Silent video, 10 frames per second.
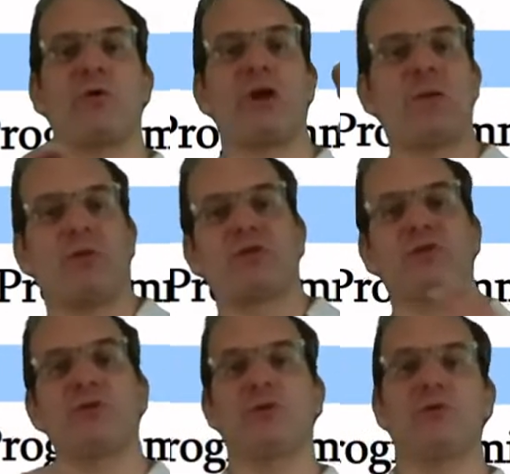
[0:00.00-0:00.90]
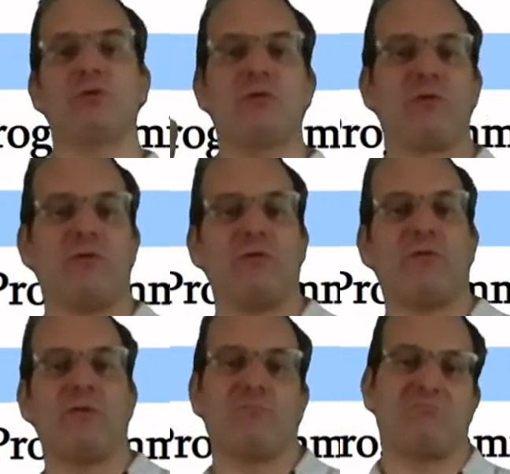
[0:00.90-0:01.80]
able to
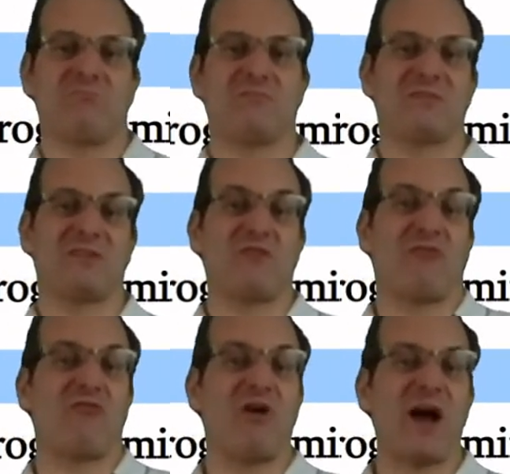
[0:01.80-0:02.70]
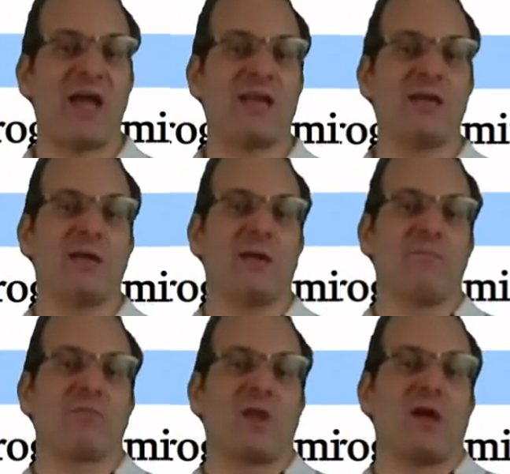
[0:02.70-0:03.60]
define
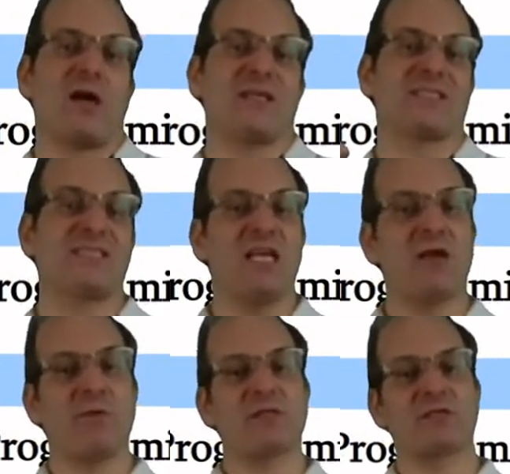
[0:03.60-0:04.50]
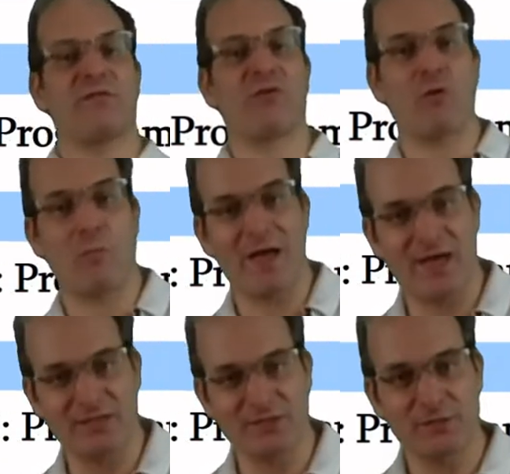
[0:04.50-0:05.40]
a sequence of
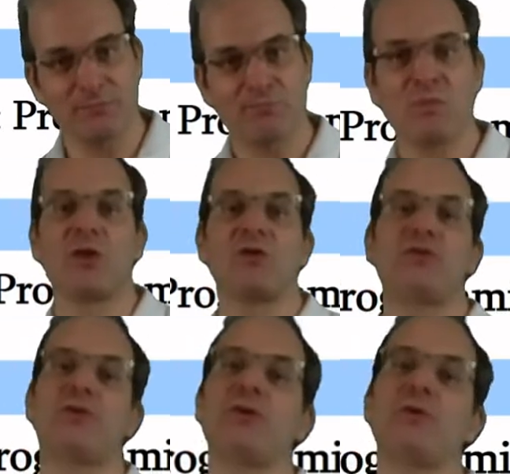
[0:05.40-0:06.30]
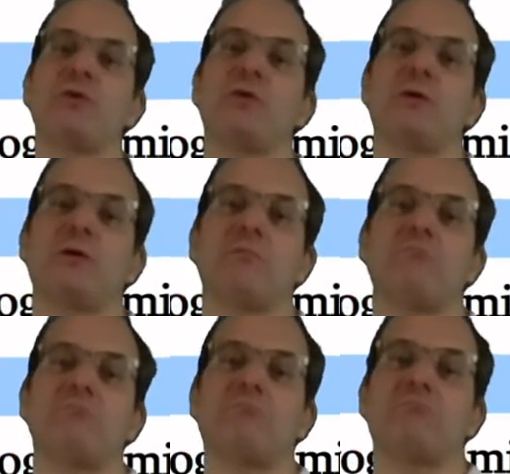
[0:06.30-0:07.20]
commands to
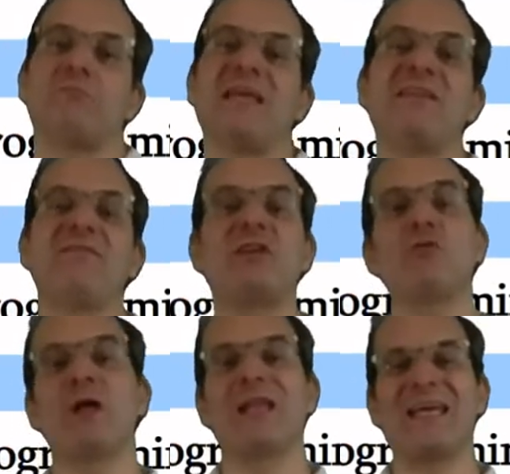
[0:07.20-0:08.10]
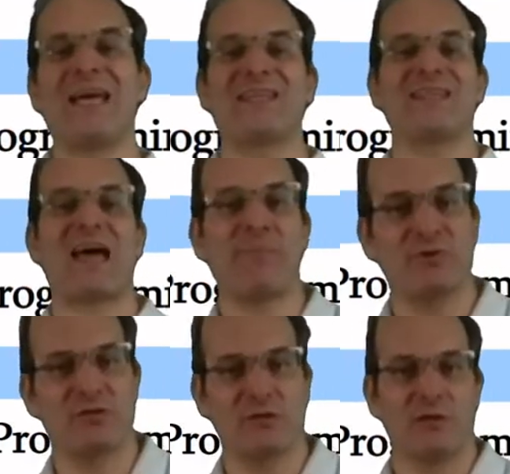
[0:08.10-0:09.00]
individually
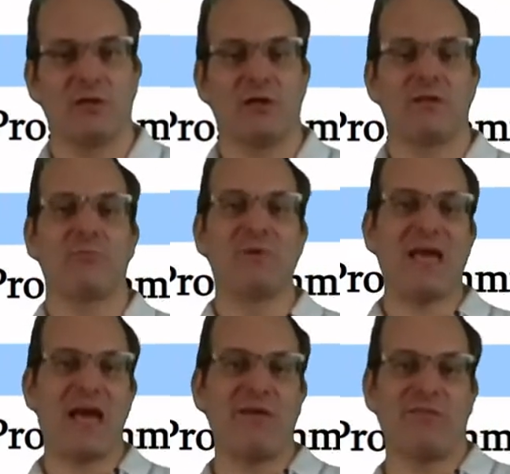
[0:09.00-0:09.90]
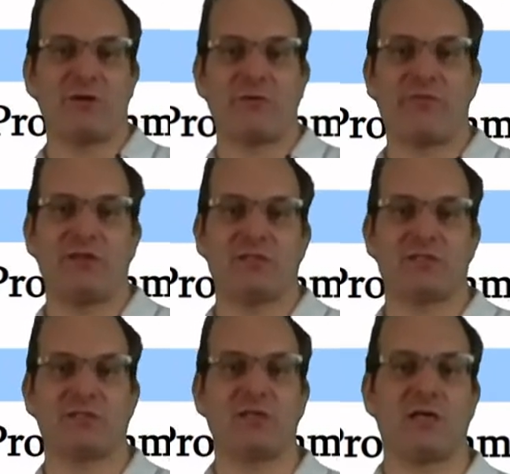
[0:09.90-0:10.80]
adapt the behavior of
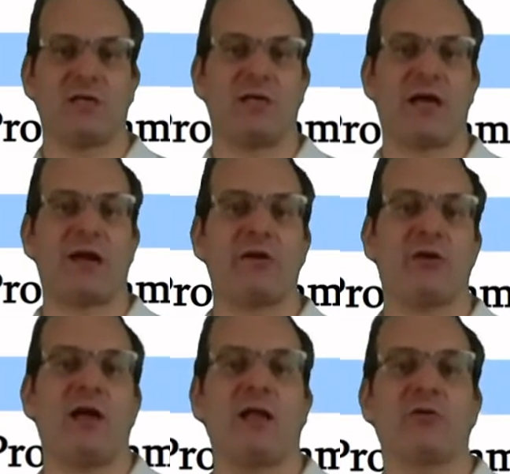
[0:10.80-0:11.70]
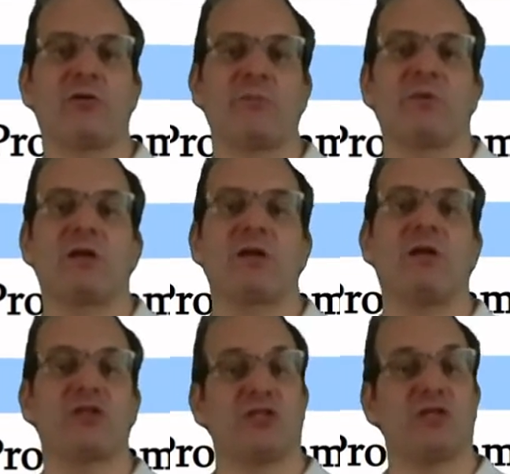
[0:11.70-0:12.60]
this algorithmic
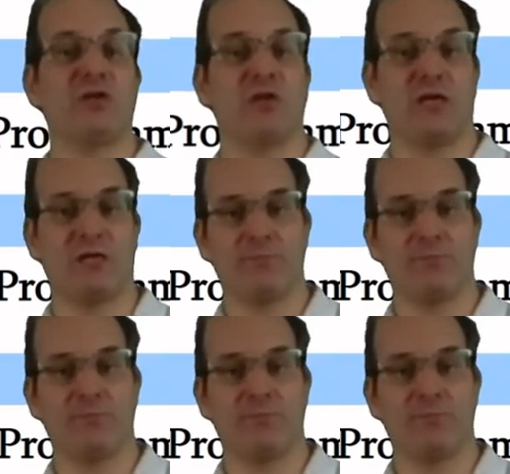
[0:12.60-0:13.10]
logic unit.